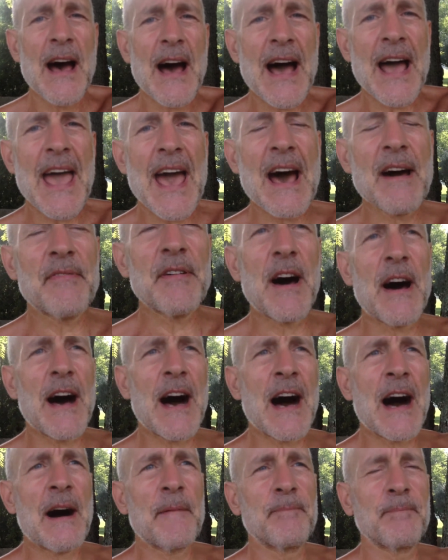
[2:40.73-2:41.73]
have
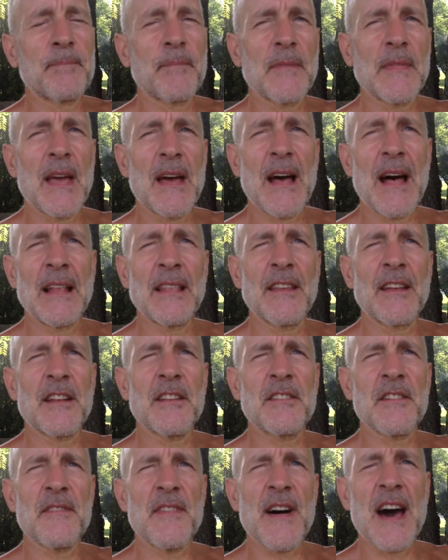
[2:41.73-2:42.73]
a little
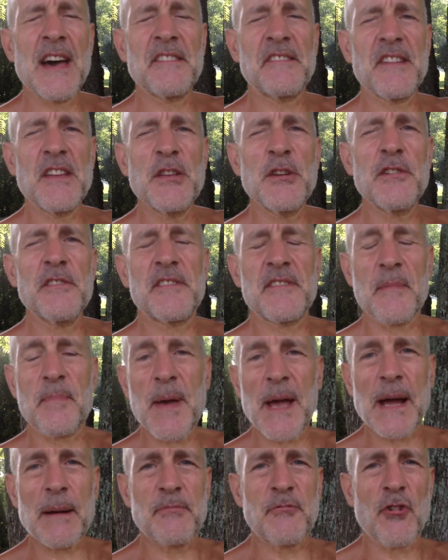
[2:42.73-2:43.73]
device that used to
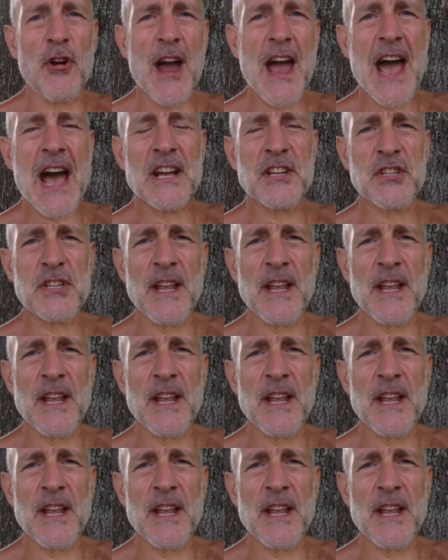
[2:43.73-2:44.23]
pick up trash,